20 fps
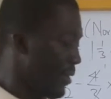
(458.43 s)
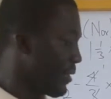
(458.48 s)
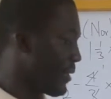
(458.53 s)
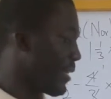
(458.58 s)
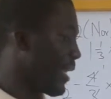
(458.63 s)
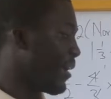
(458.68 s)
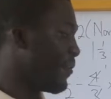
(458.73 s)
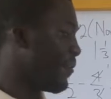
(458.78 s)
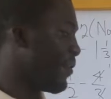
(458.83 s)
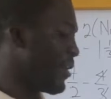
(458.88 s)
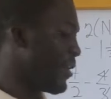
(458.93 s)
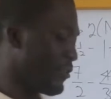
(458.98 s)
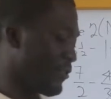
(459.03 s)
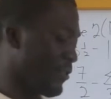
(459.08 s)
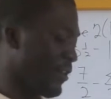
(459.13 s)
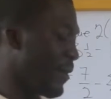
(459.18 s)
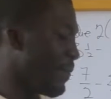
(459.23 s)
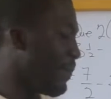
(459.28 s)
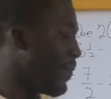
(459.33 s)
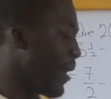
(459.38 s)
10 raised
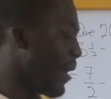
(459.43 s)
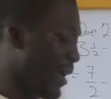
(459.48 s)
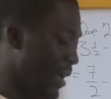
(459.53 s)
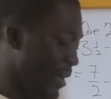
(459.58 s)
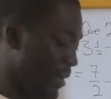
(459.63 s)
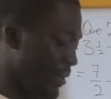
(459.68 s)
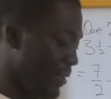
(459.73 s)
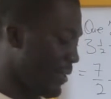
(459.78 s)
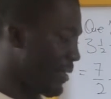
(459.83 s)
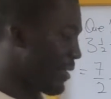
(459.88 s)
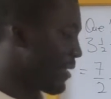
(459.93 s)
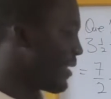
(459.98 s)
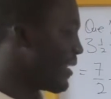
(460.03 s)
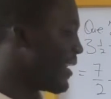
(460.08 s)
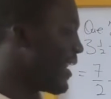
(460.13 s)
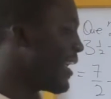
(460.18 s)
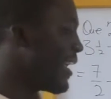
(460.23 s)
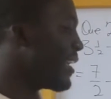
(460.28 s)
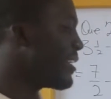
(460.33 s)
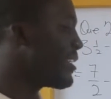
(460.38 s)
to the power
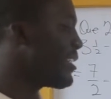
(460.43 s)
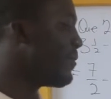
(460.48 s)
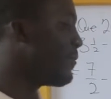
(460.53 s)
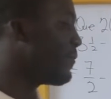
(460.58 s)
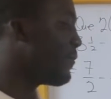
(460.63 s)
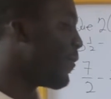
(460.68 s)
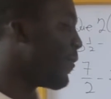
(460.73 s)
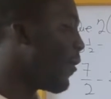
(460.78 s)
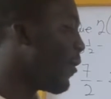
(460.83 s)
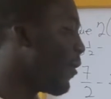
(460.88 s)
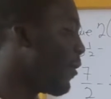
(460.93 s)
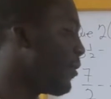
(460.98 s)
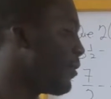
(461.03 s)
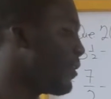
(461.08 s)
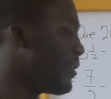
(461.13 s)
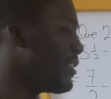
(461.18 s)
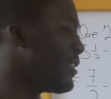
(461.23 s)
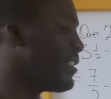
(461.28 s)
negative 4